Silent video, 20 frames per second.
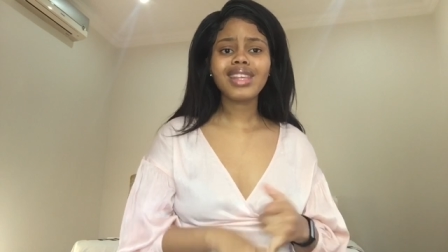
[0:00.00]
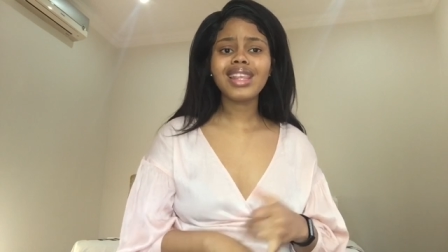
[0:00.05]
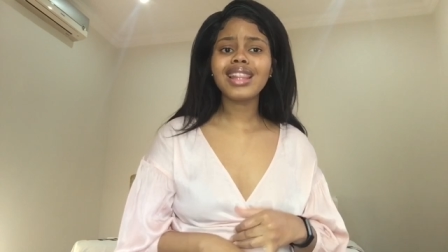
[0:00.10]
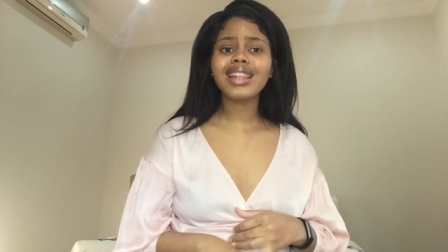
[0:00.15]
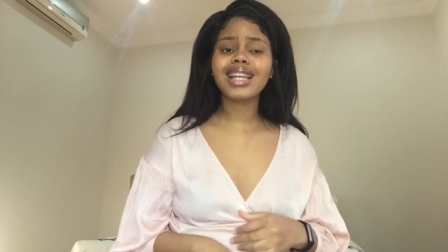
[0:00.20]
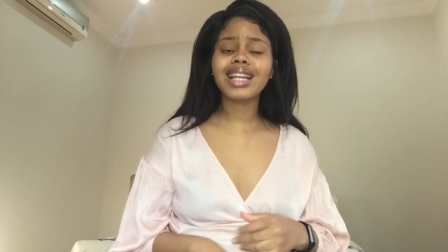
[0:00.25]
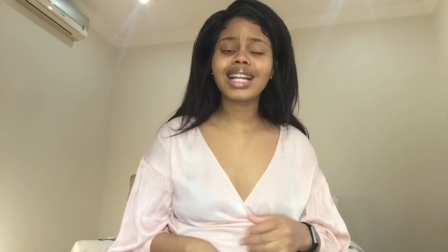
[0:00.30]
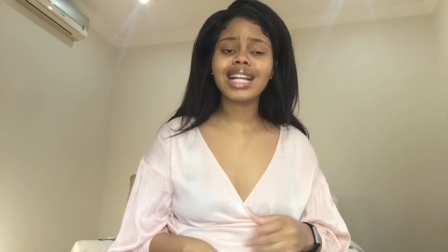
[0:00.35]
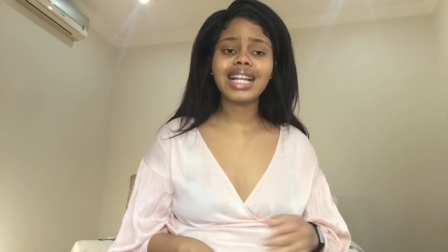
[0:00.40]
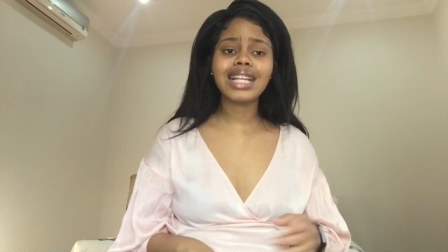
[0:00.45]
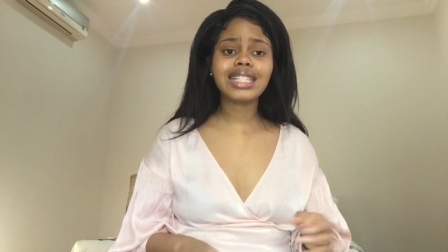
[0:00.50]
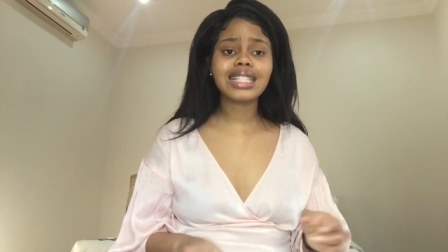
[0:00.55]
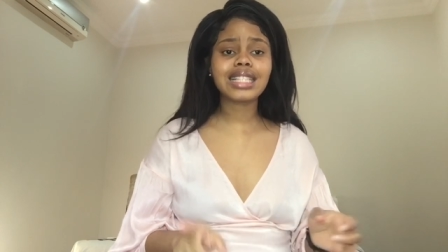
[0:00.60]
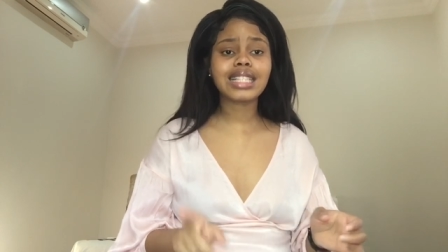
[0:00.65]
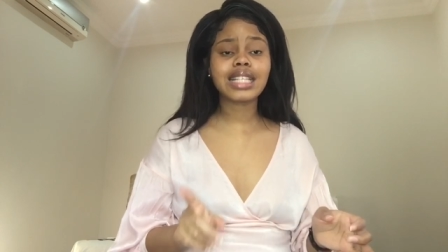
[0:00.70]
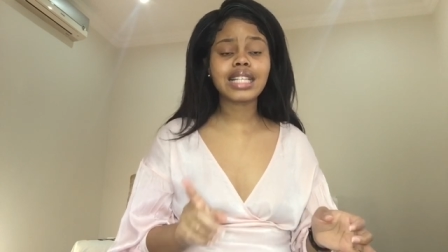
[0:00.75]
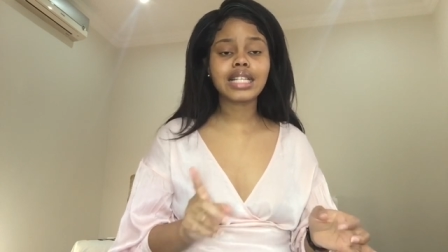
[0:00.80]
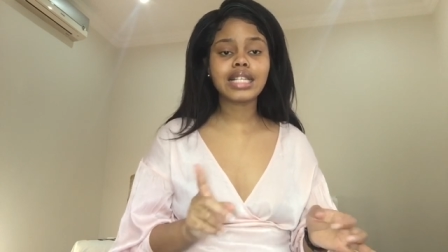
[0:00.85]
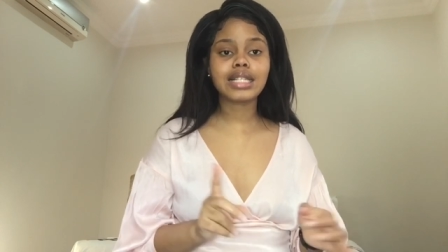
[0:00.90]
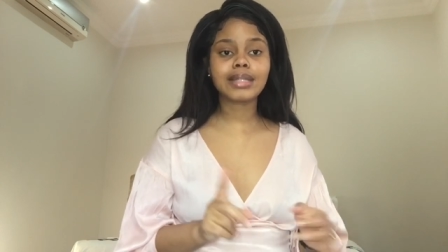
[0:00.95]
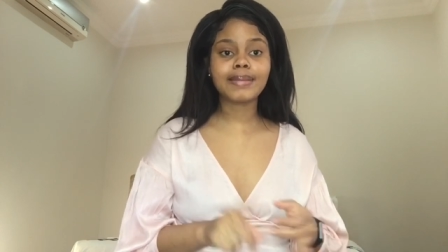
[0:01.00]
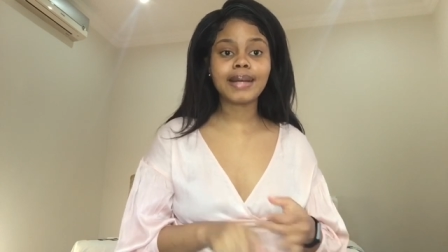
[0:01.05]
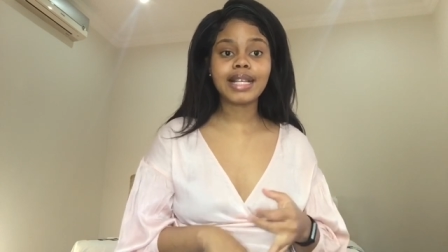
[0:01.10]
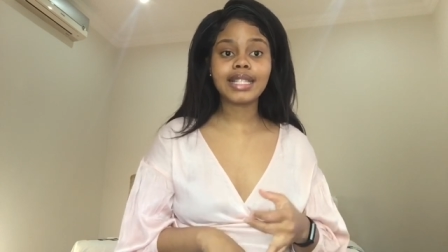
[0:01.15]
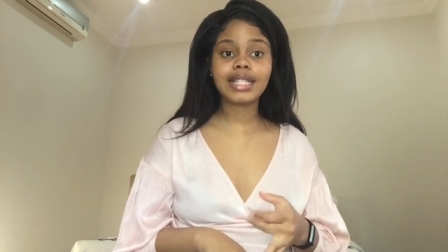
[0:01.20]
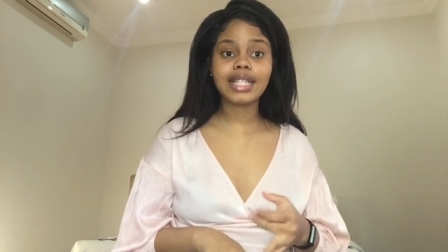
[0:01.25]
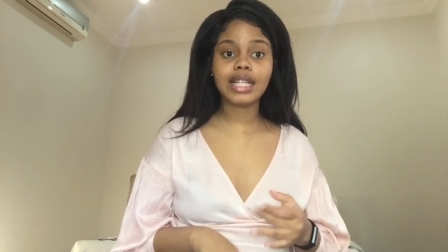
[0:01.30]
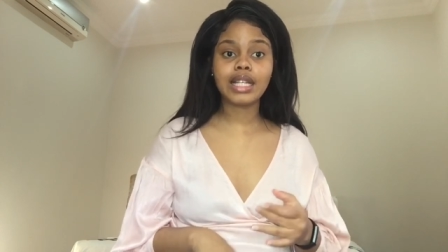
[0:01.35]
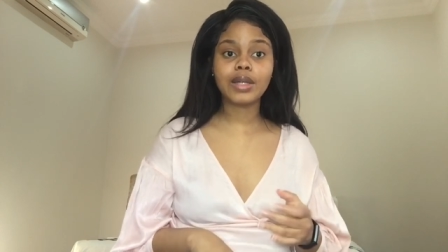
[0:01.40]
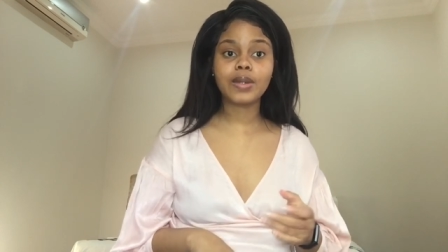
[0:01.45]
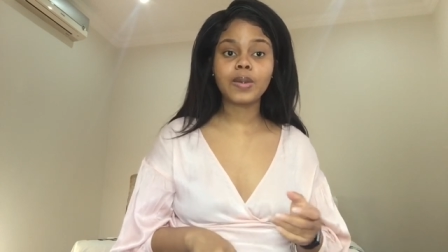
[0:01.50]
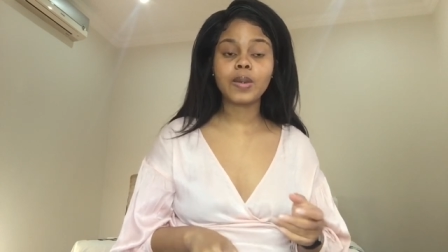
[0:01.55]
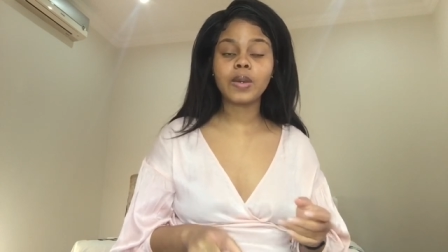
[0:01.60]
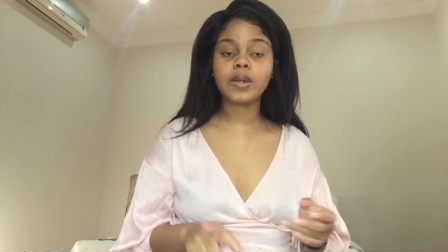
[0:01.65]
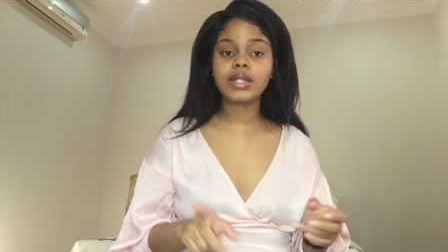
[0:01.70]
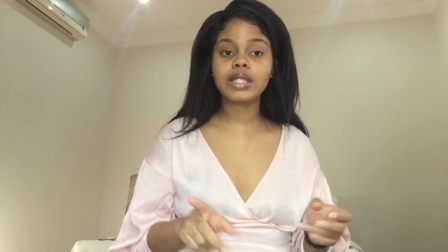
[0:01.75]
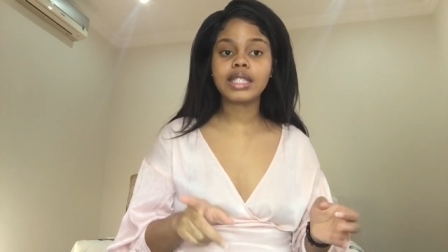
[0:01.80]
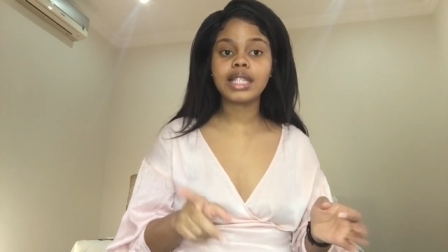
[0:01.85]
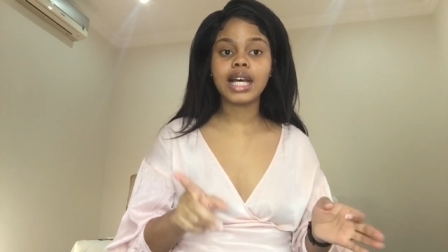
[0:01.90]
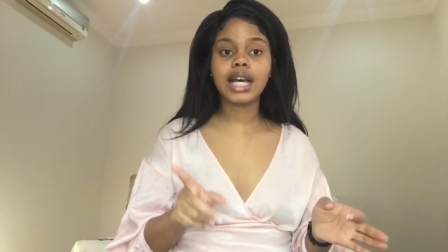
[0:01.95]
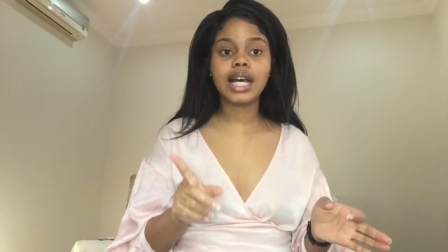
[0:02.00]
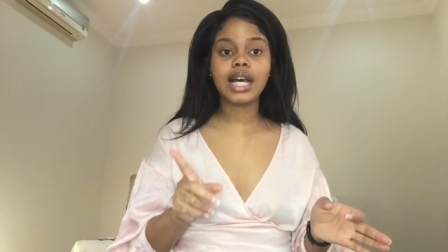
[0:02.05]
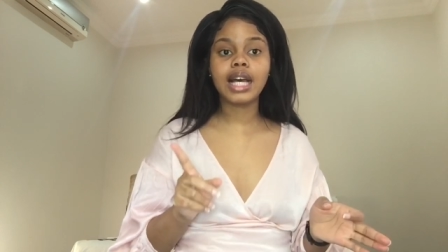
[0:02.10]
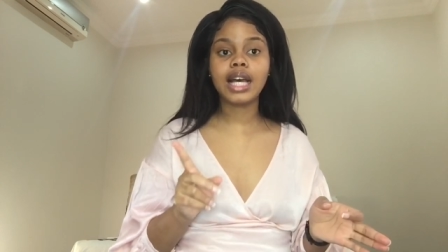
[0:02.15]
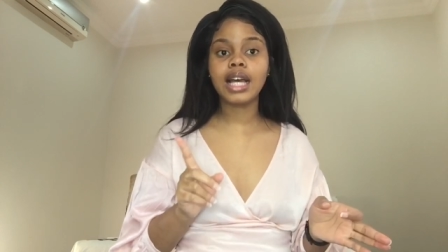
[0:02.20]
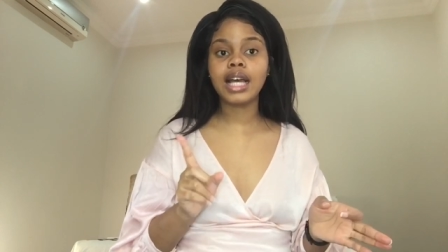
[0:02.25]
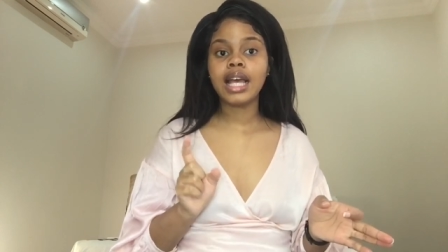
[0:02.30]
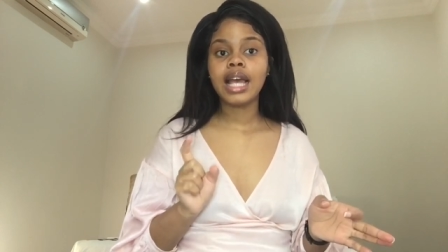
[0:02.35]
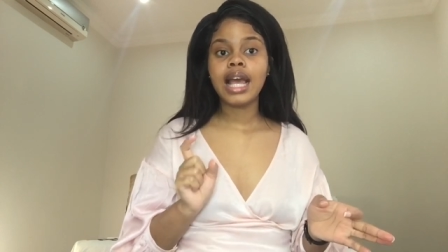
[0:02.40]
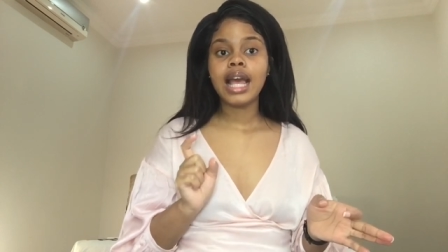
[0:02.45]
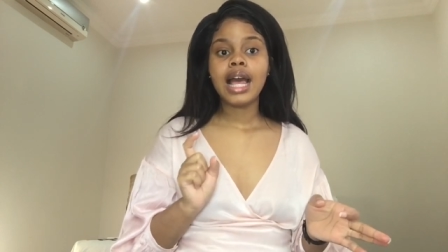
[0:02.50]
the cleansers, micellar water,